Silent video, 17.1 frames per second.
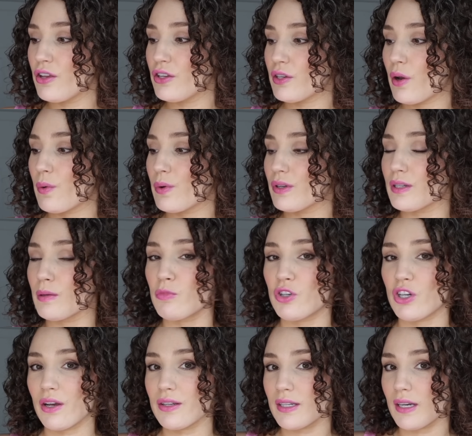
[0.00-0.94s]
So some
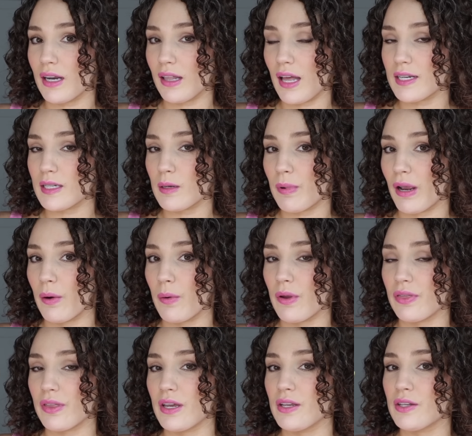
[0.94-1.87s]
gels that I like to pair
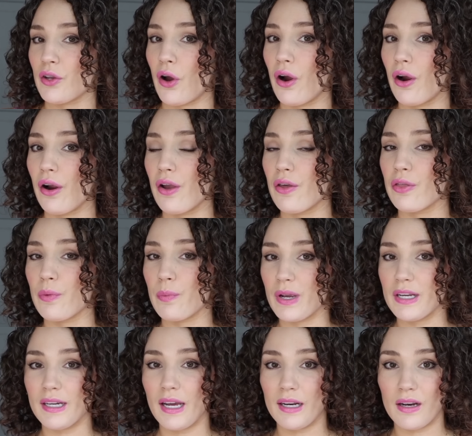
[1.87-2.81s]
with this are the
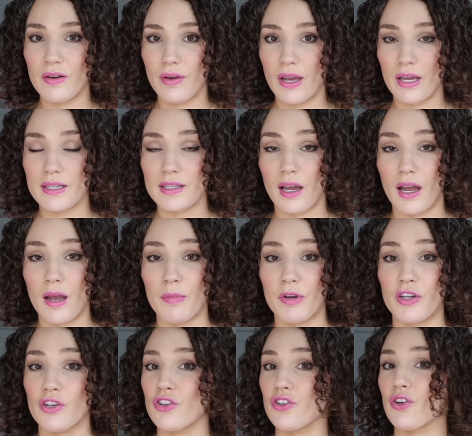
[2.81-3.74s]
Ouidad Advanced
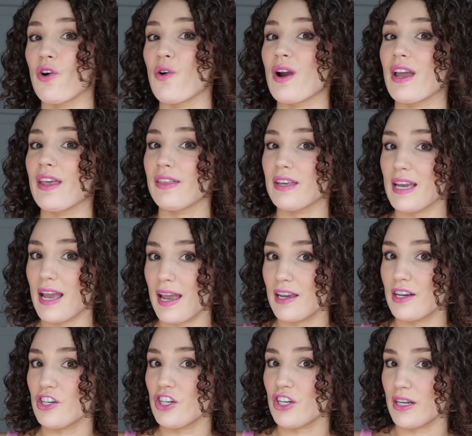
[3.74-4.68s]
Climate Control and the
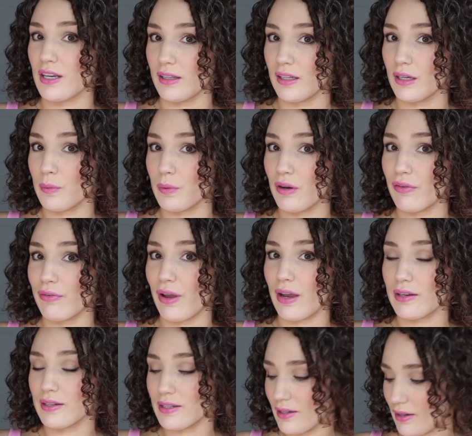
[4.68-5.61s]
AG Liquid
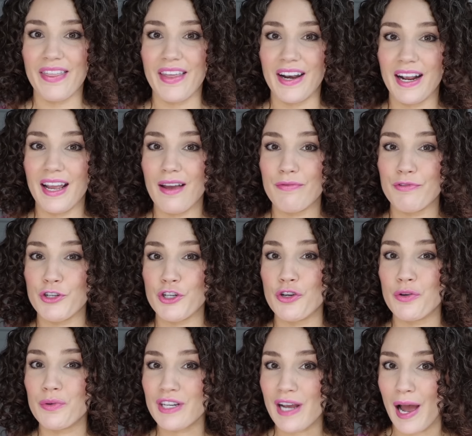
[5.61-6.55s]
Effects. Then I have
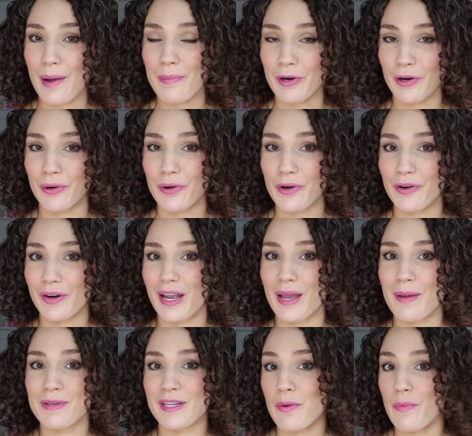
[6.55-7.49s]
two top curl
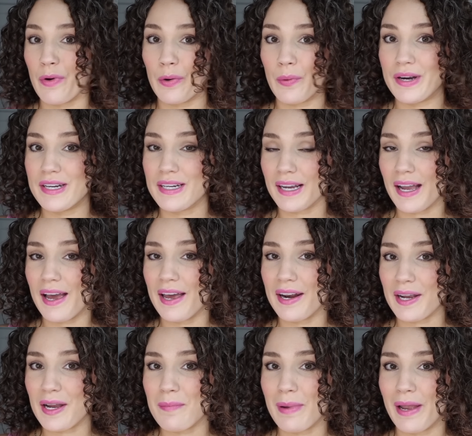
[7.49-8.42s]
creams and we're going to kind
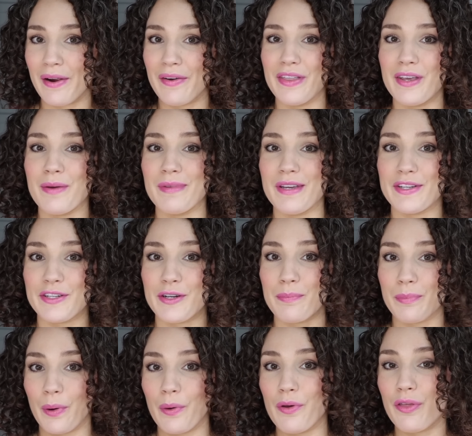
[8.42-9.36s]
of compare them. These are
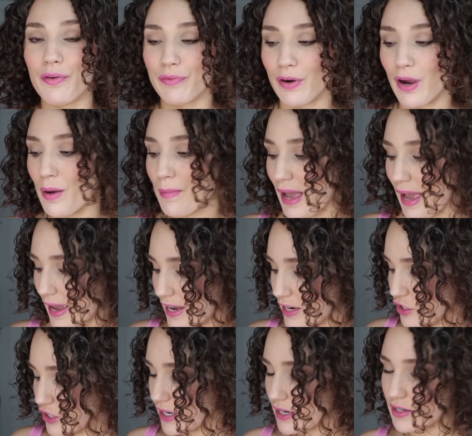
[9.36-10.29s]
both both from
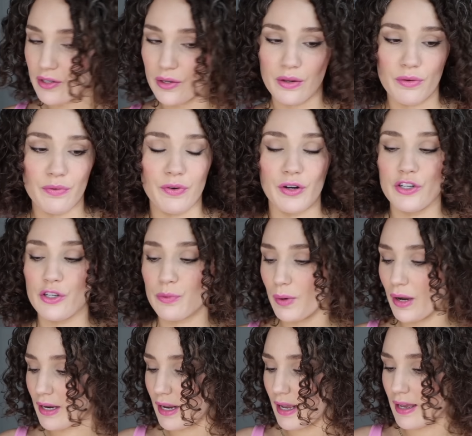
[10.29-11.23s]
AG. So the first
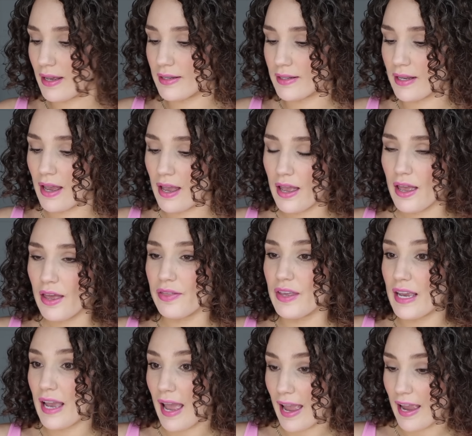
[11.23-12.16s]
one is
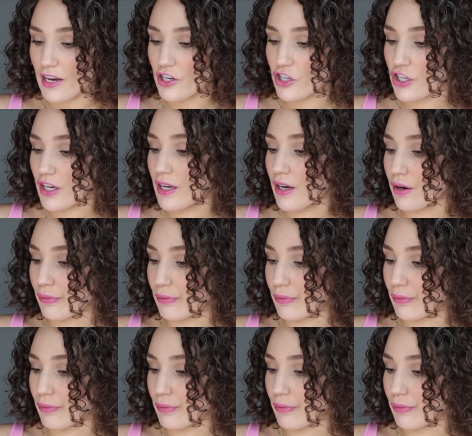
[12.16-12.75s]
the AG